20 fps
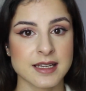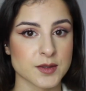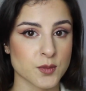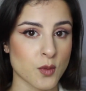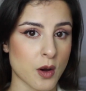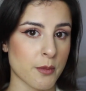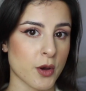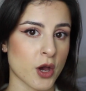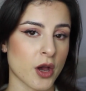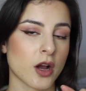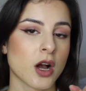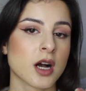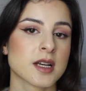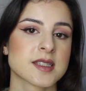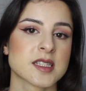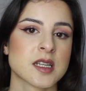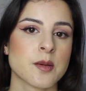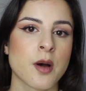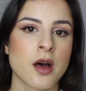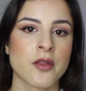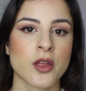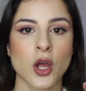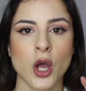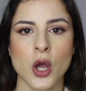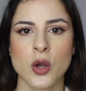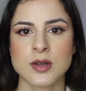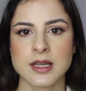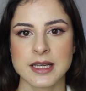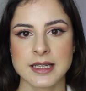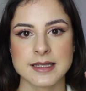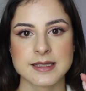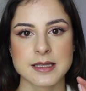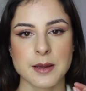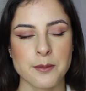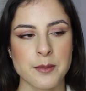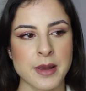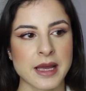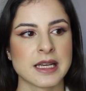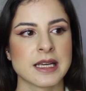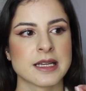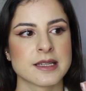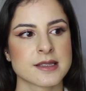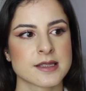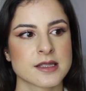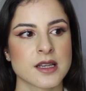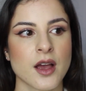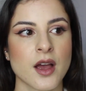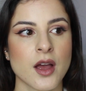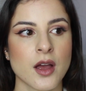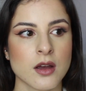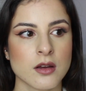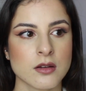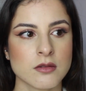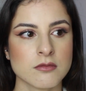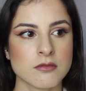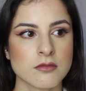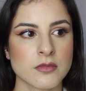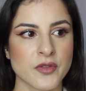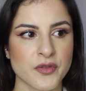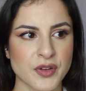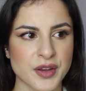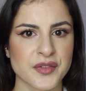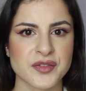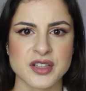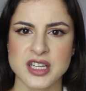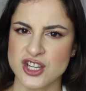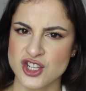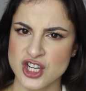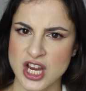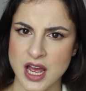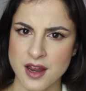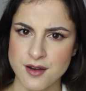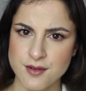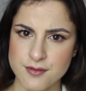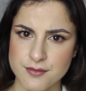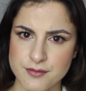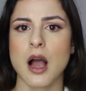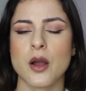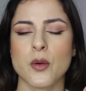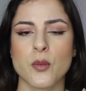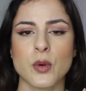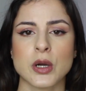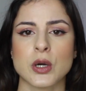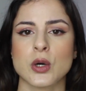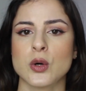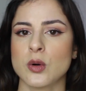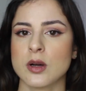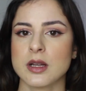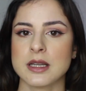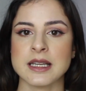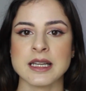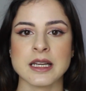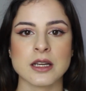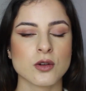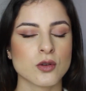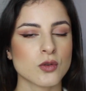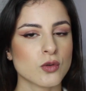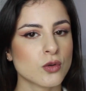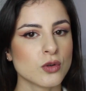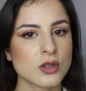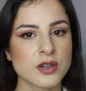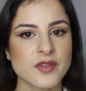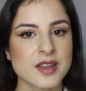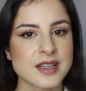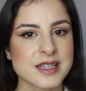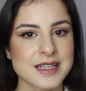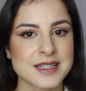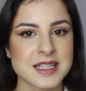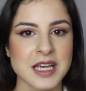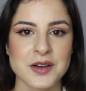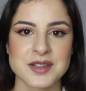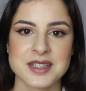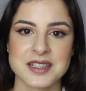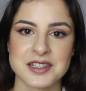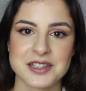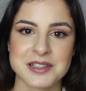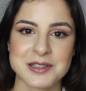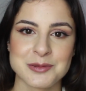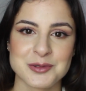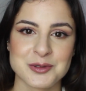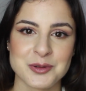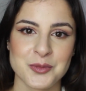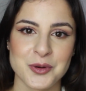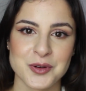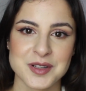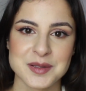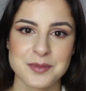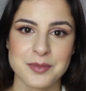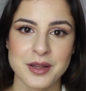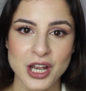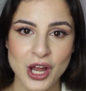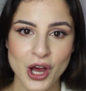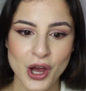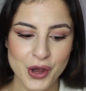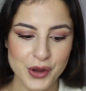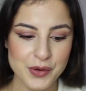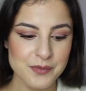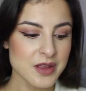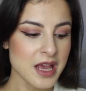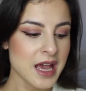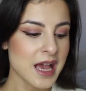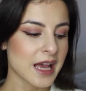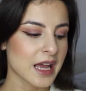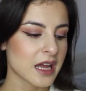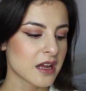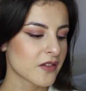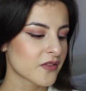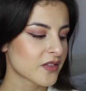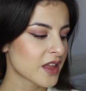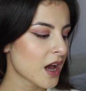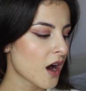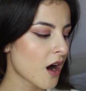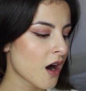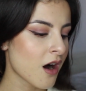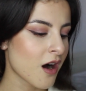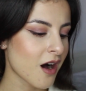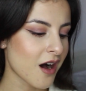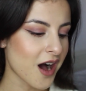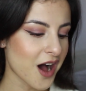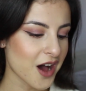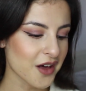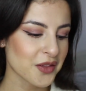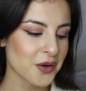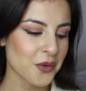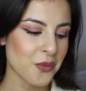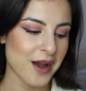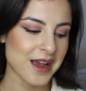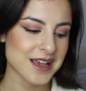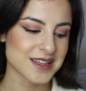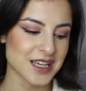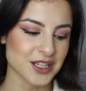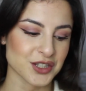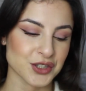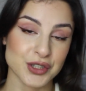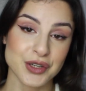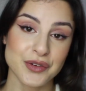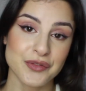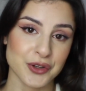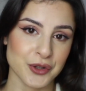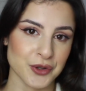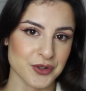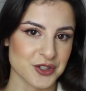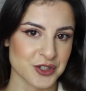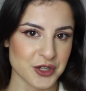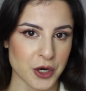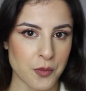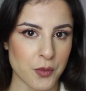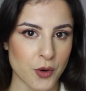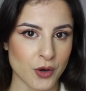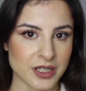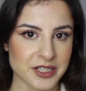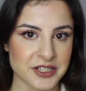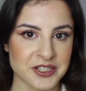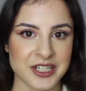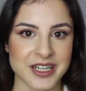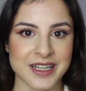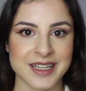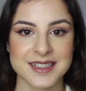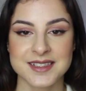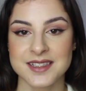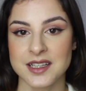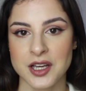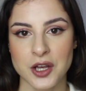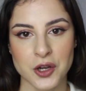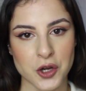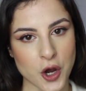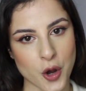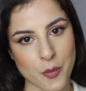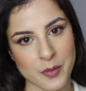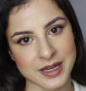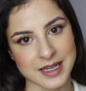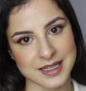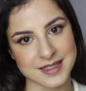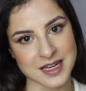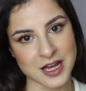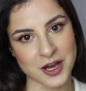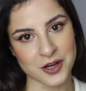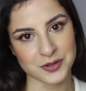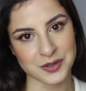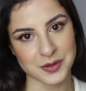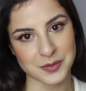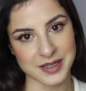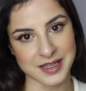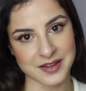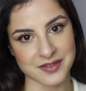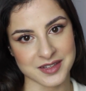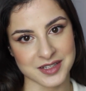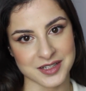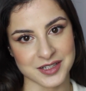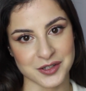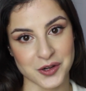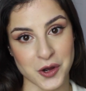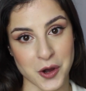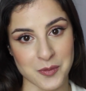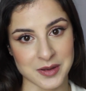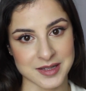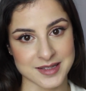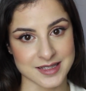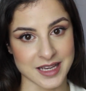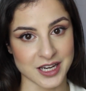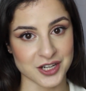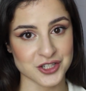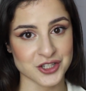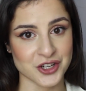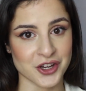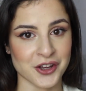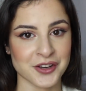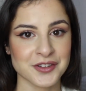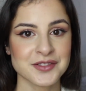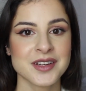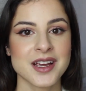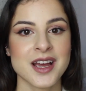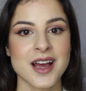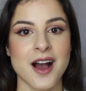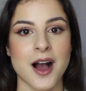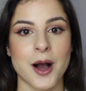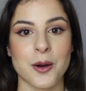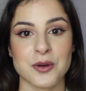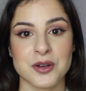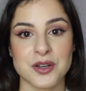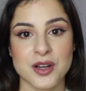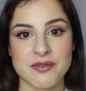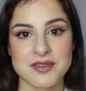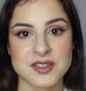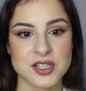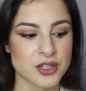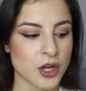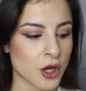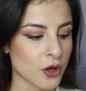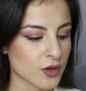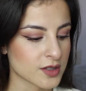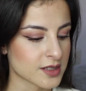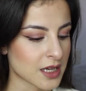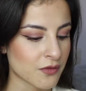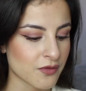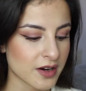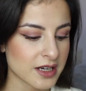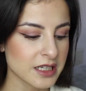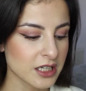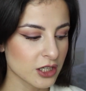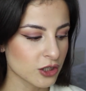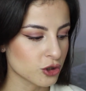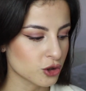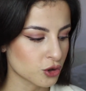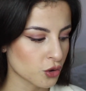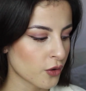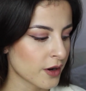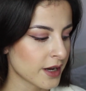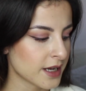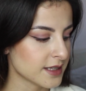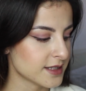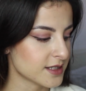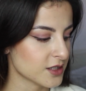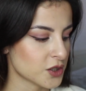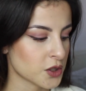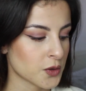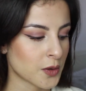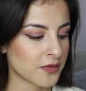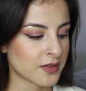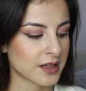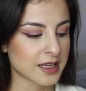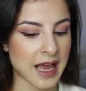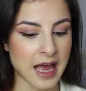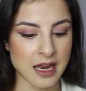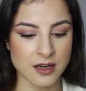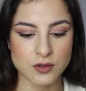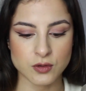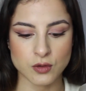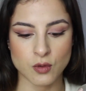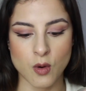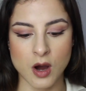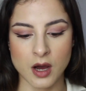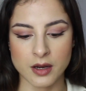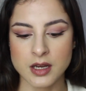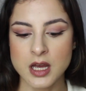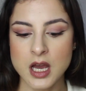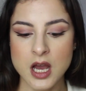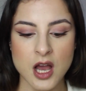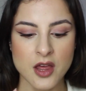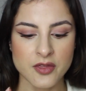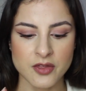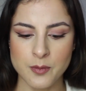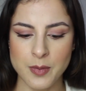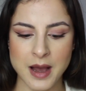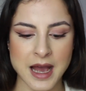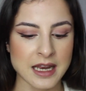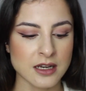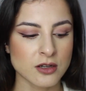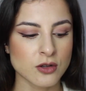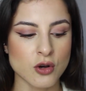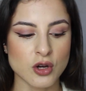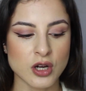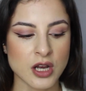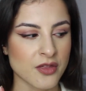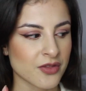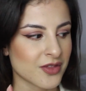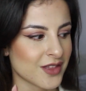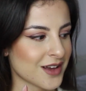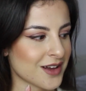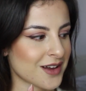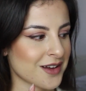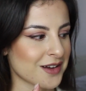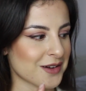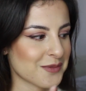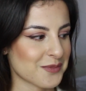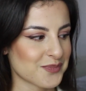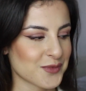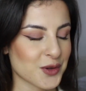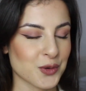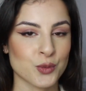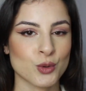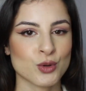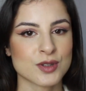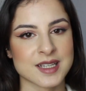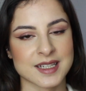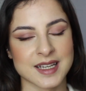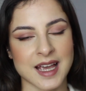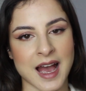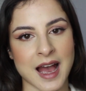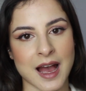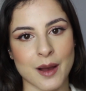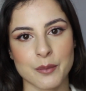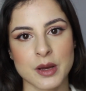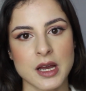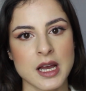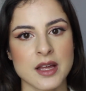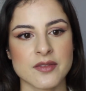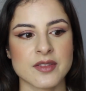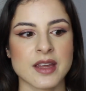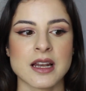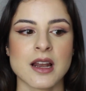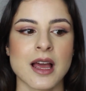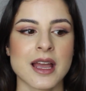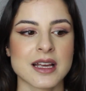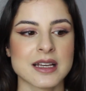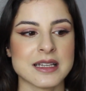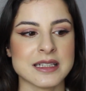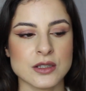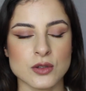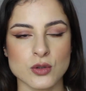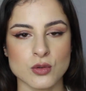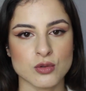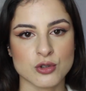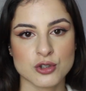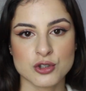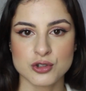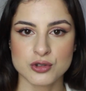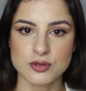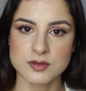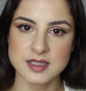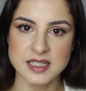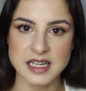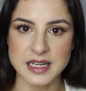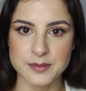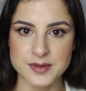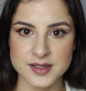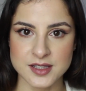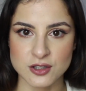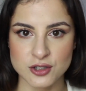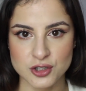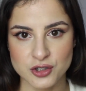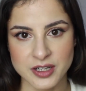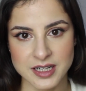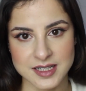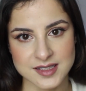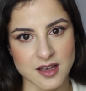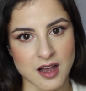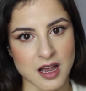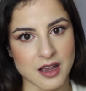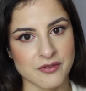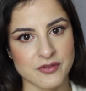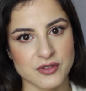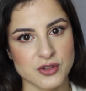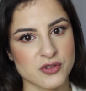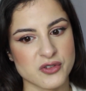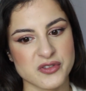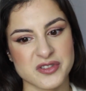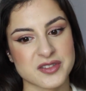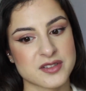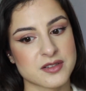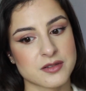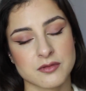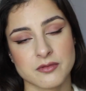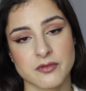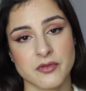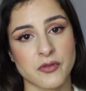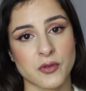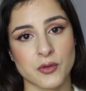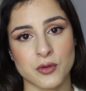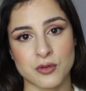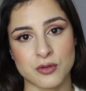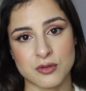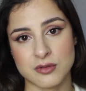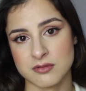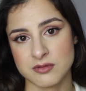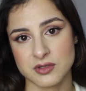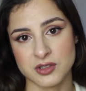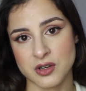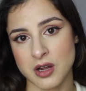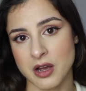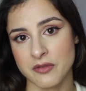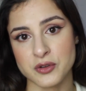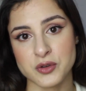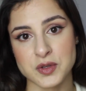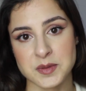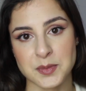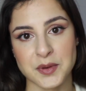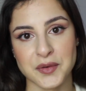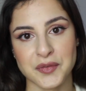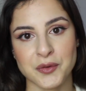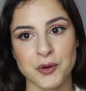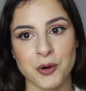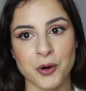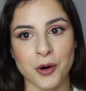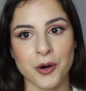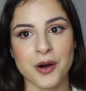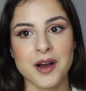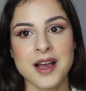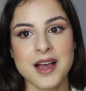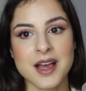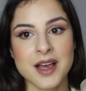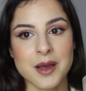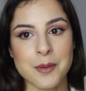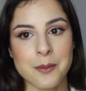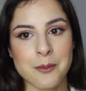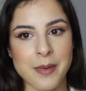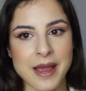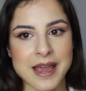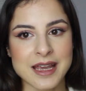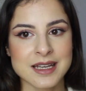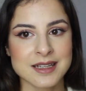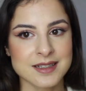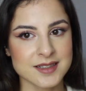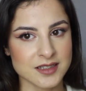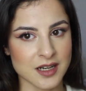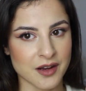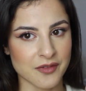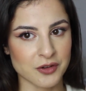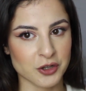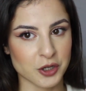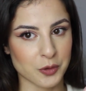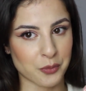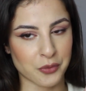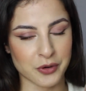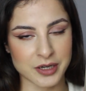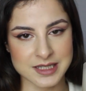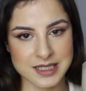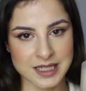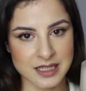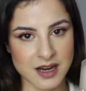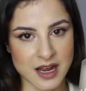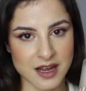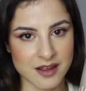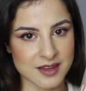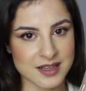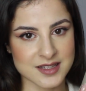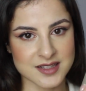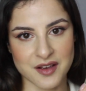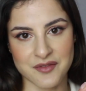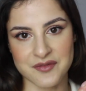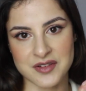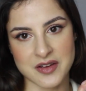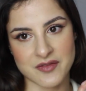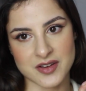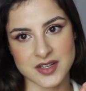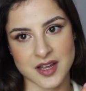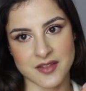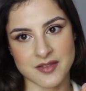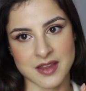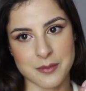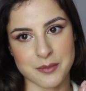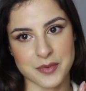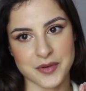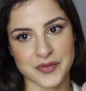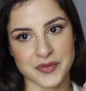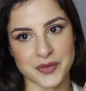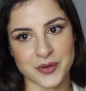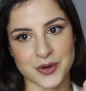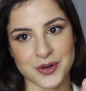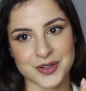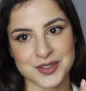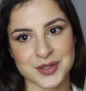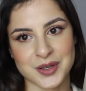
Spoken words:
It's one per customer. The code is melis50jan. I will link all of the details in the description box below. If there are other ways that you've used gel polishes, comment it down in the comment section. I would love to know, because I really enjoyed doing the candle one. The padlock and the water cap, they're like little tips and tricks that I've used for, you know, I've used before. Making stuff look pretty like this, I've never done that before.